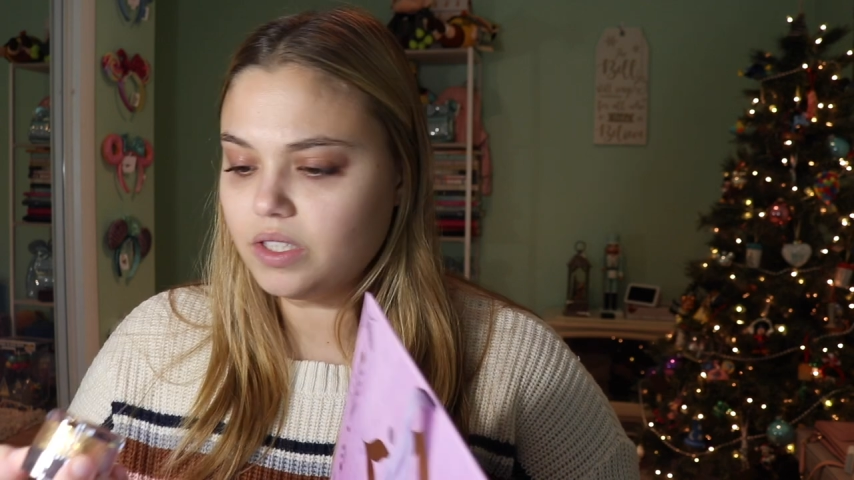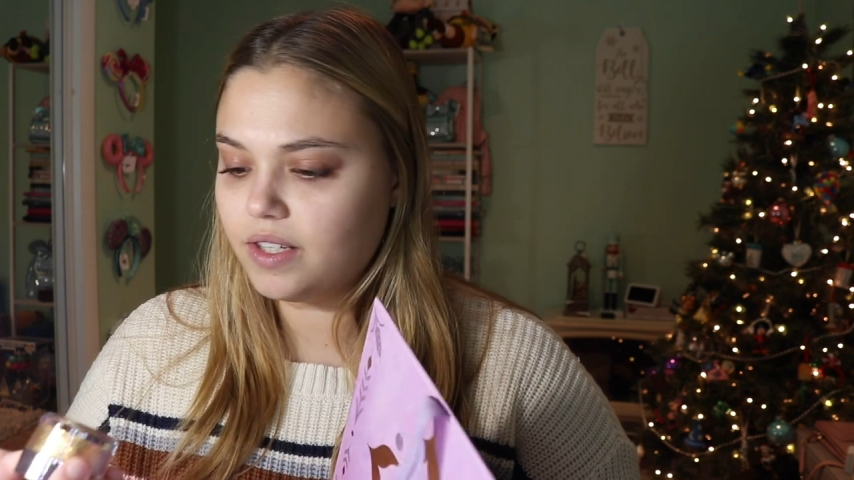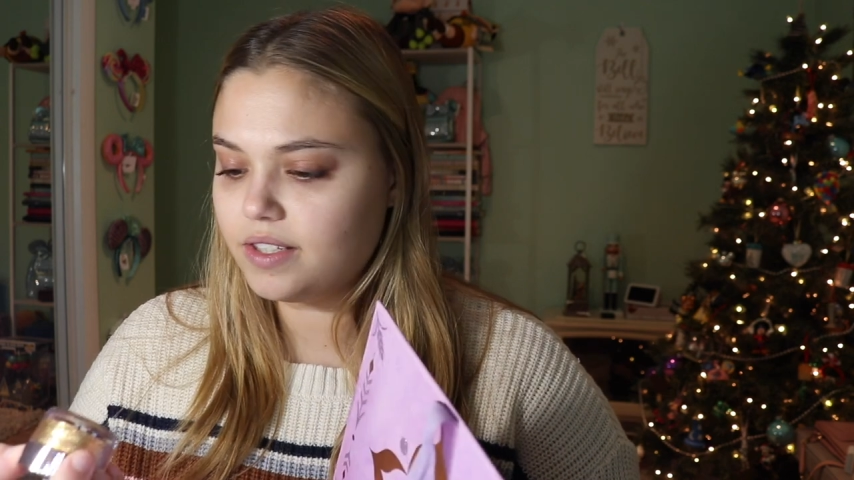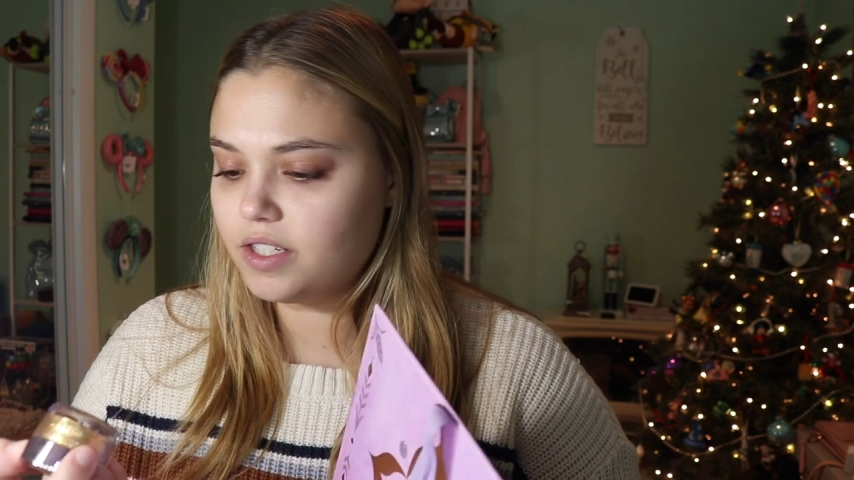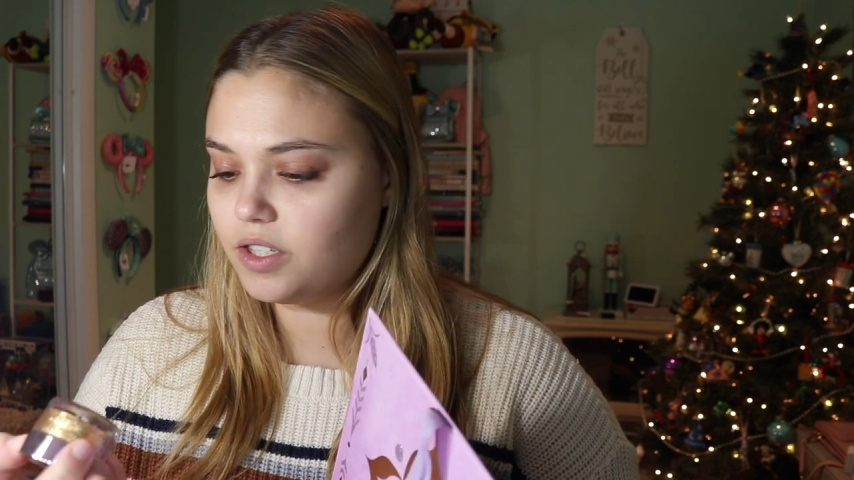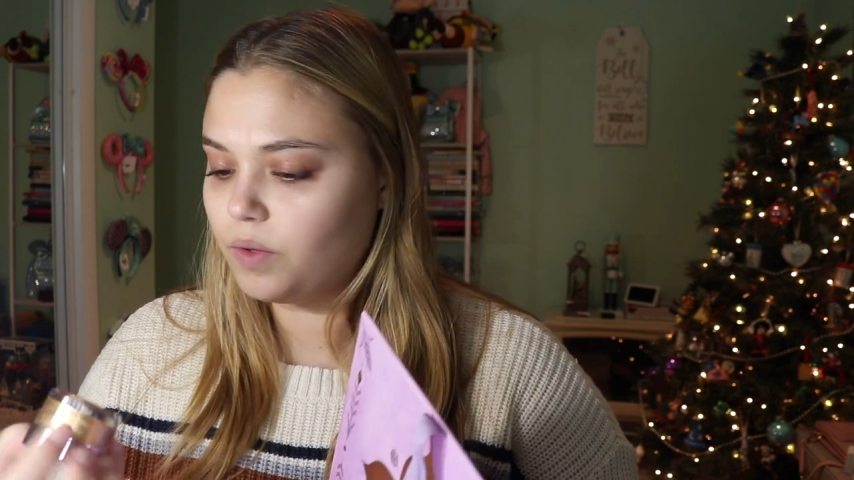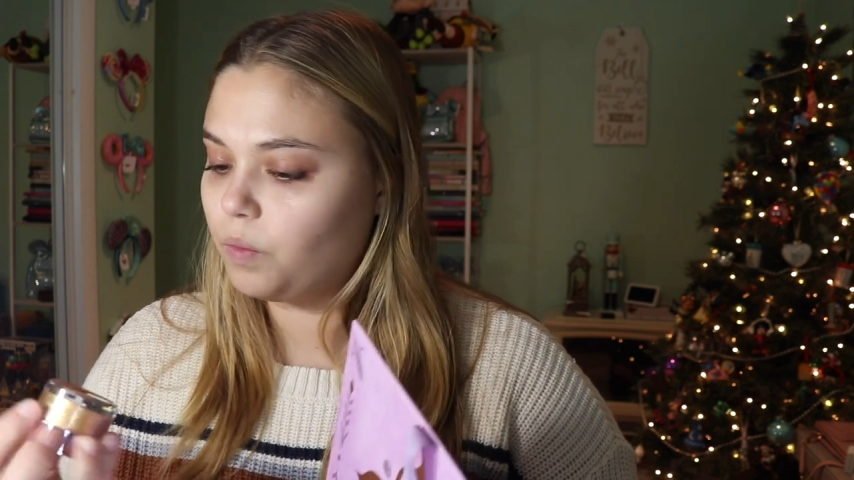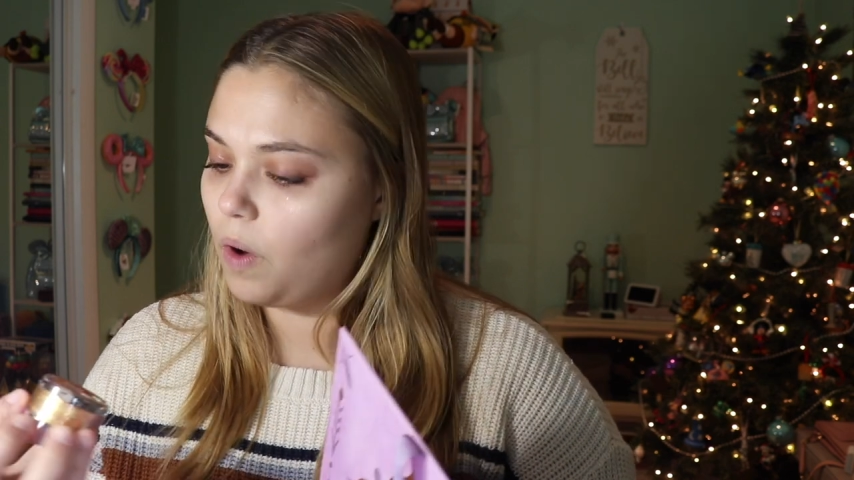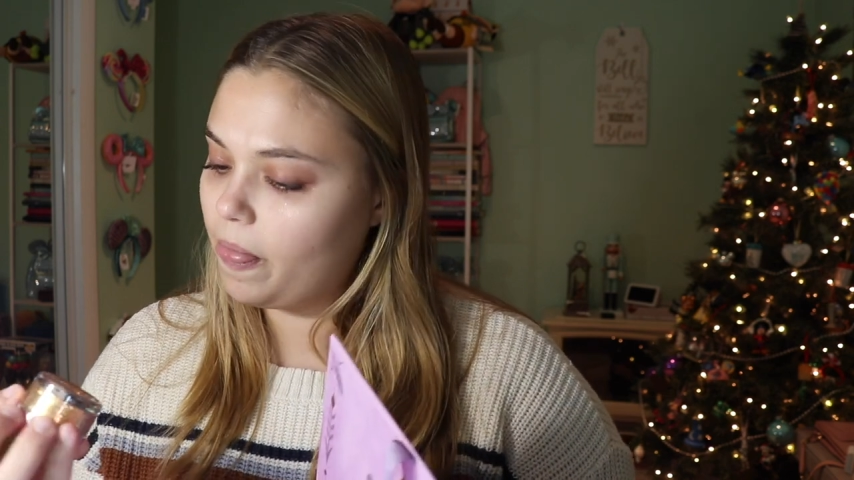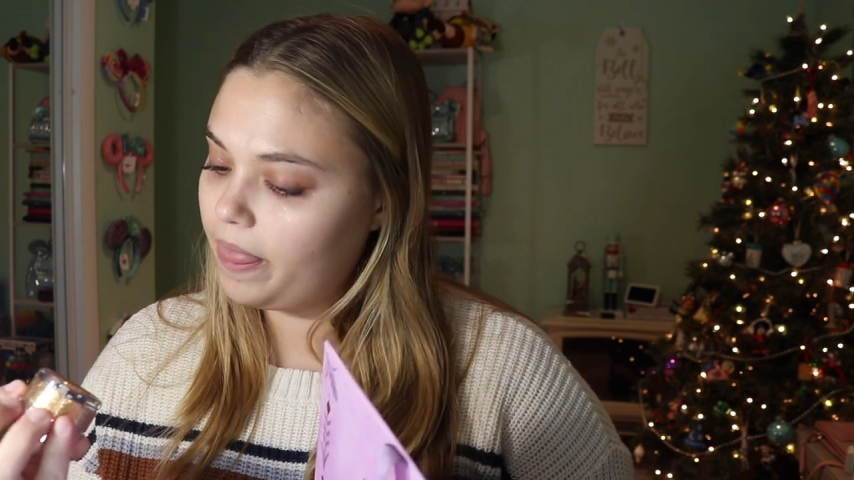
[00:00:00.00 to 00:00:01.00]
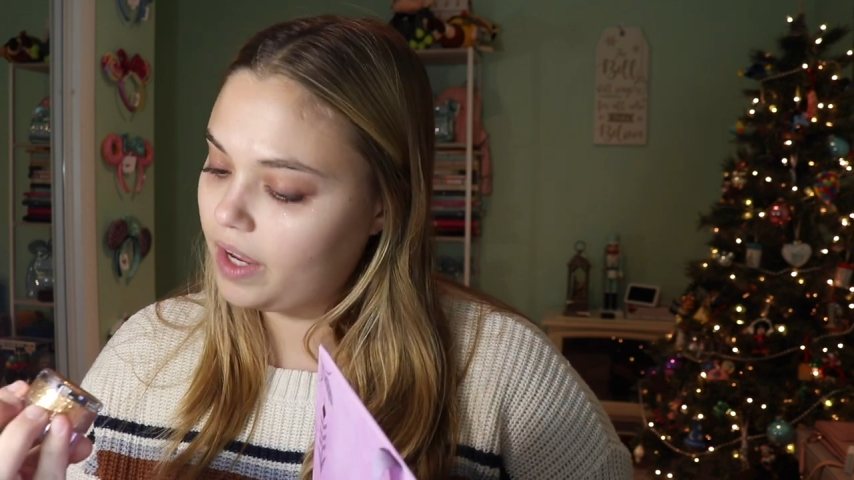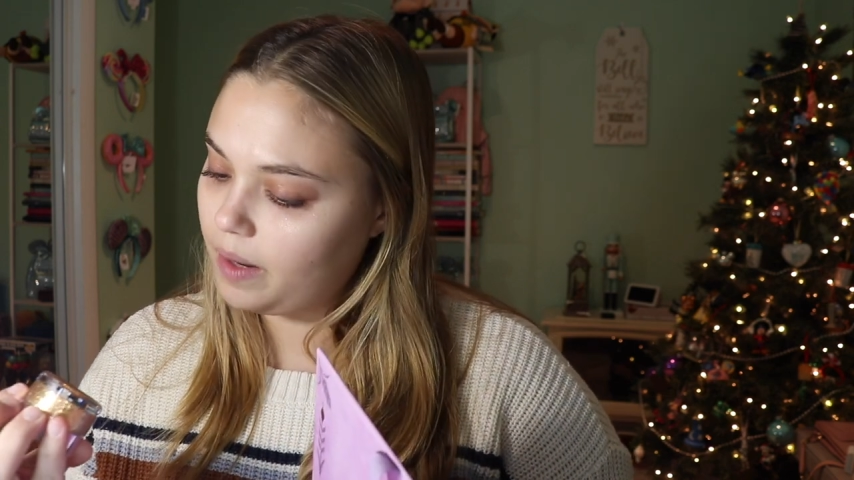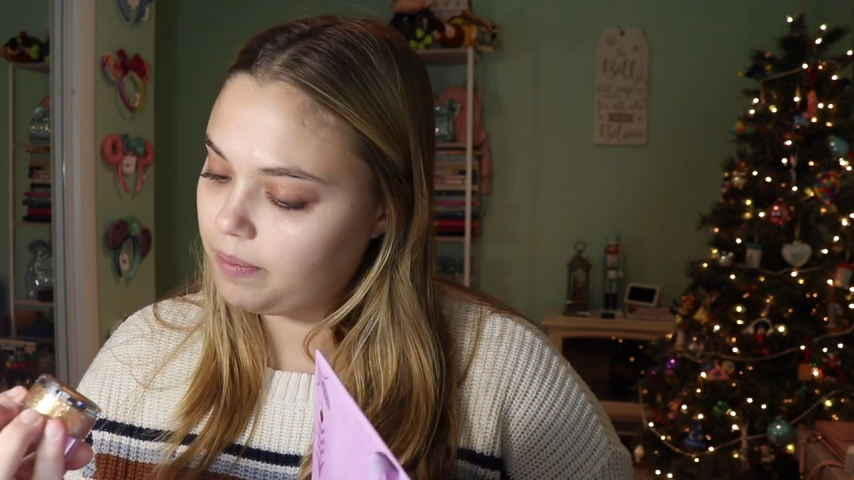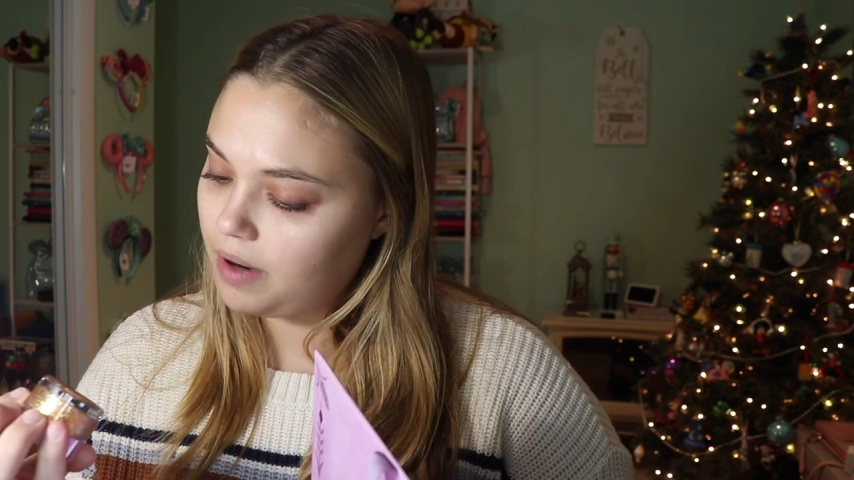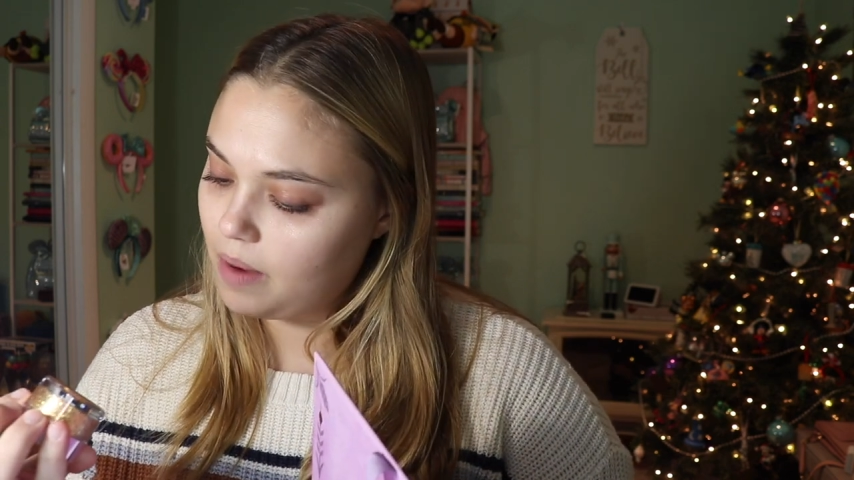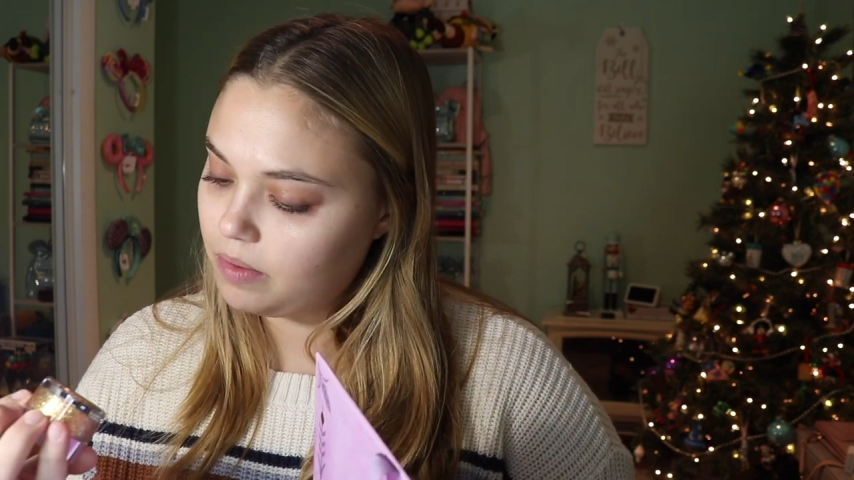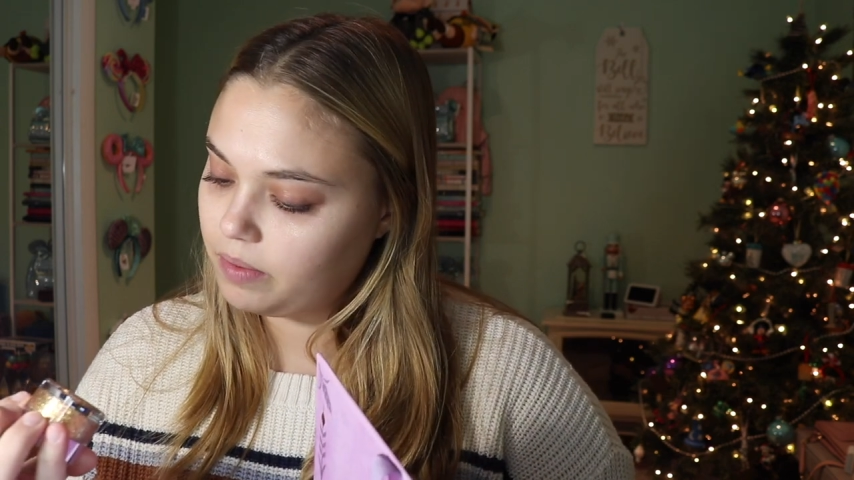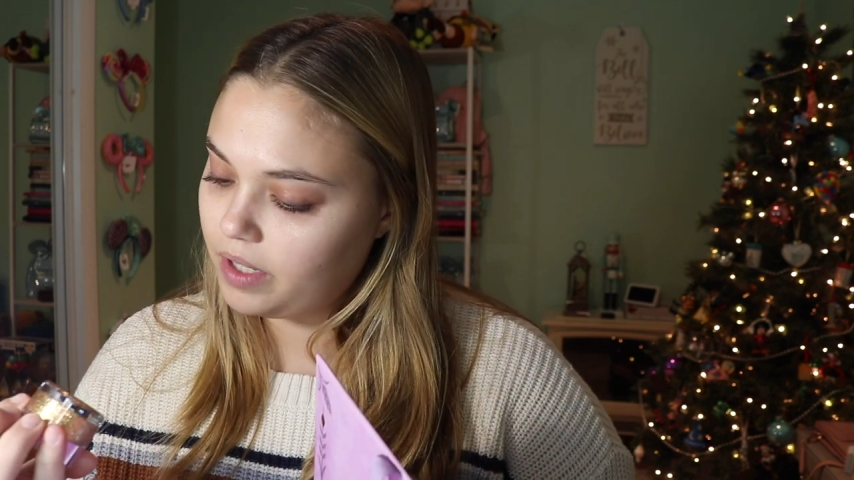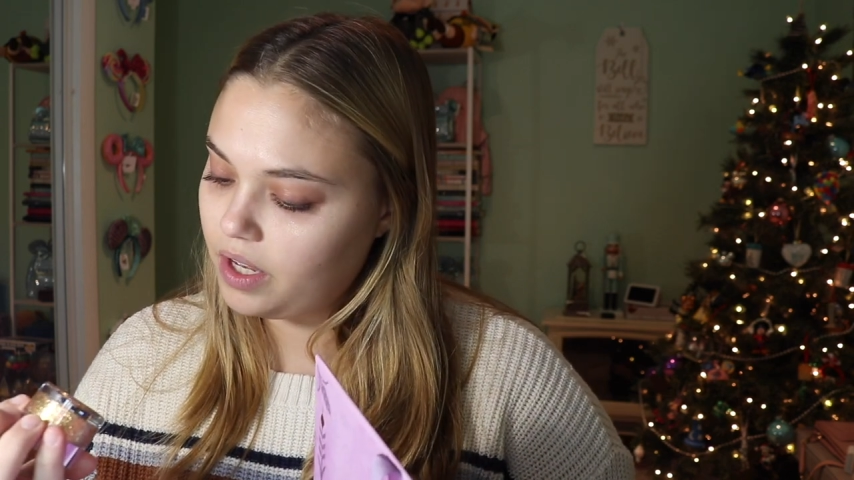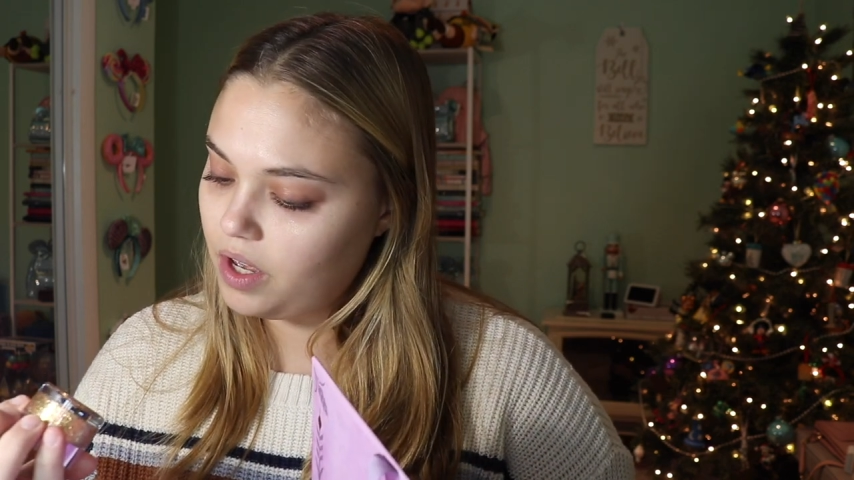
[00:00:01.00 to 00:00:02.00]
This is the one thing I
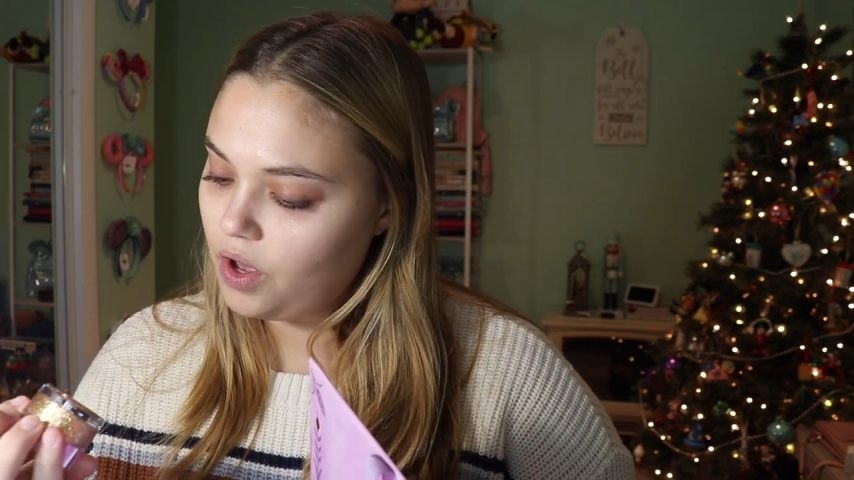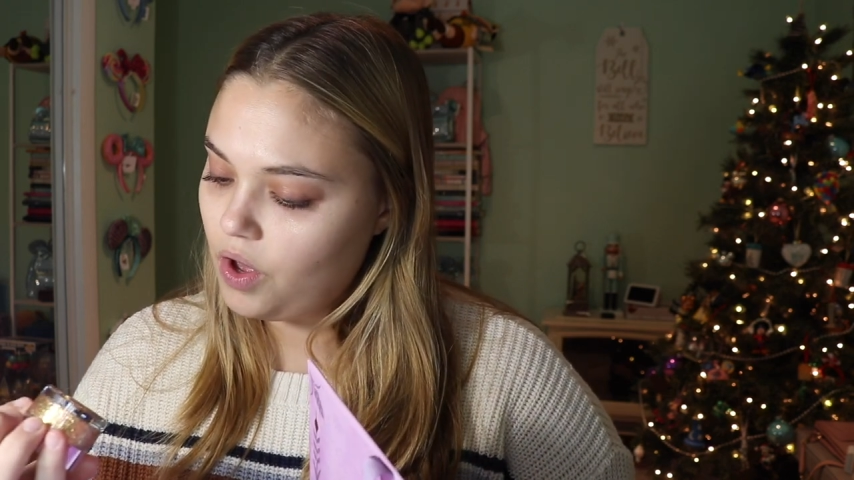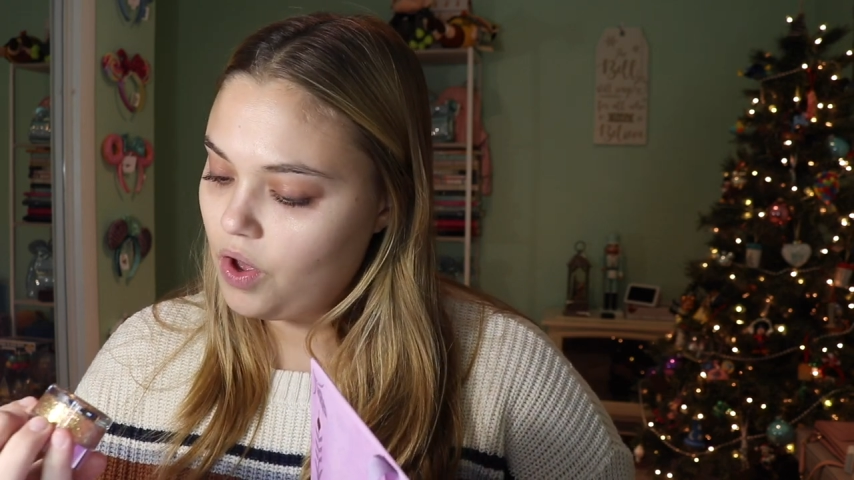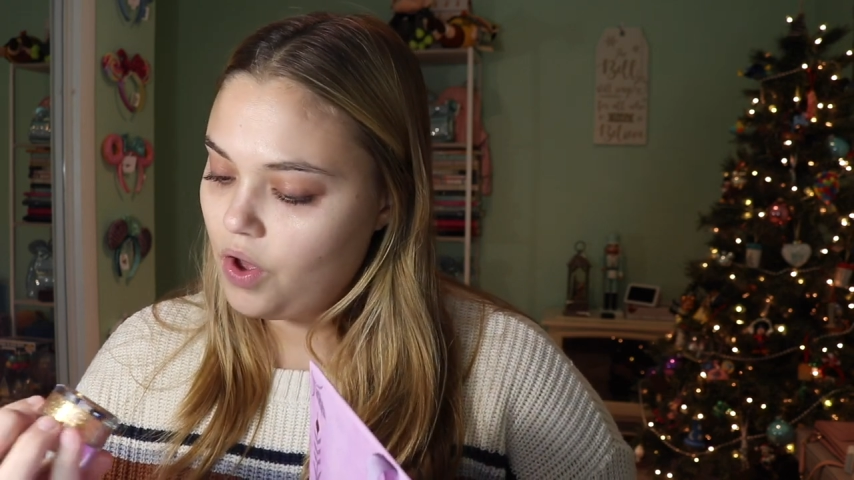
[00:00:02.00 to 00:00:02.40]
probably